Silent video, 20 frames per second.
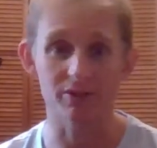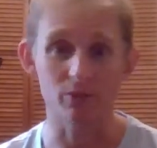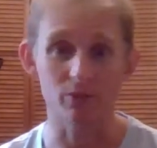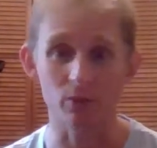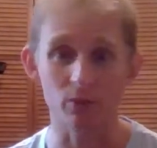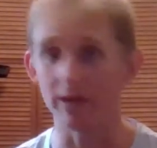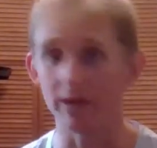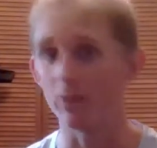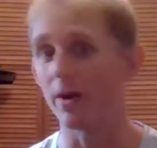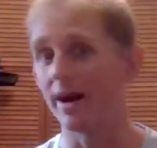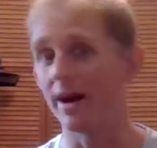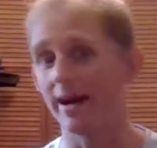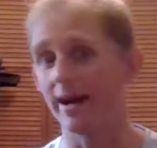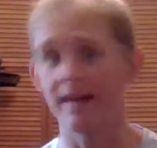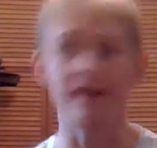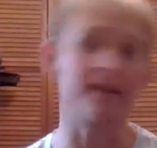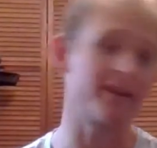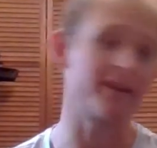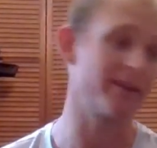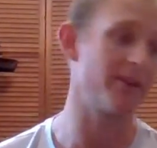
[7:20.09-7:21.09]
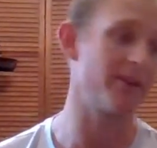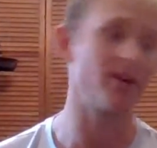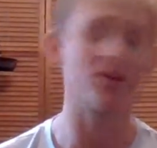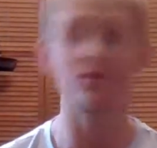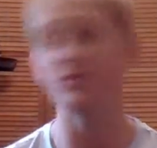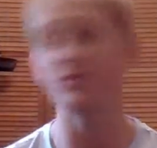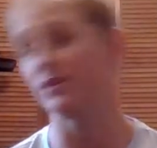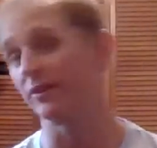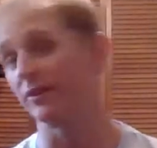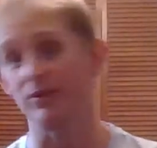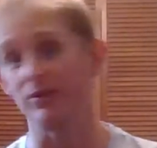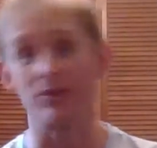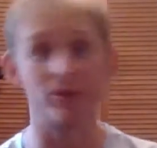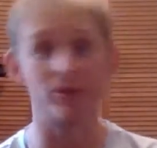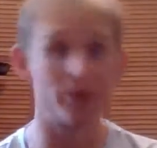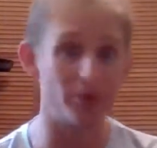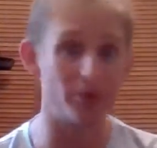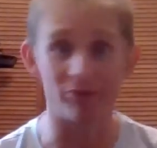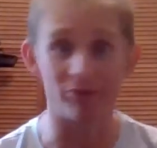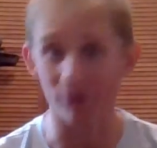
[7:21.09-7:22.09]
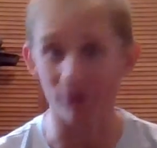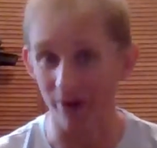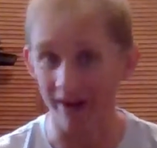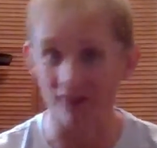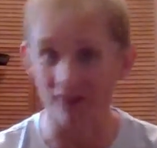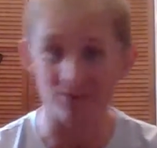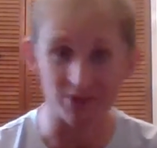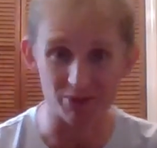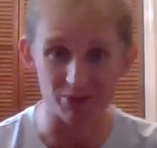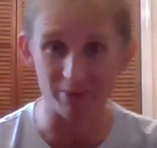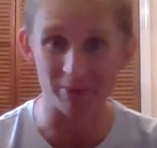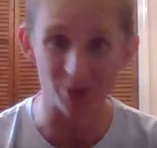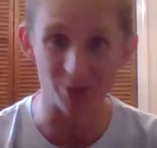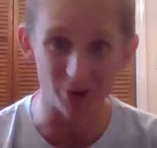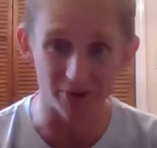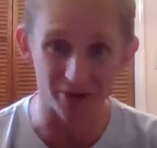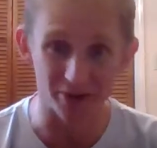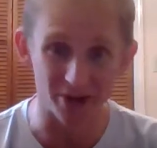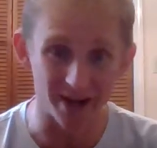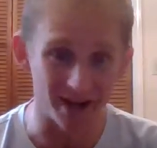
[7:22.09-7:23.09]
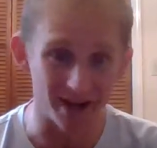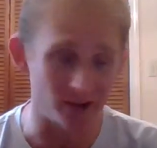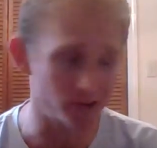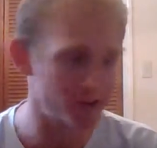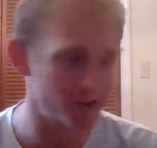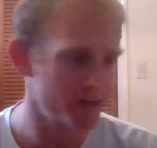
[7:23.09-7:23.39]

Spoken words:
and weed whacking and all the stuff to do before you have a bunch of people over to your house,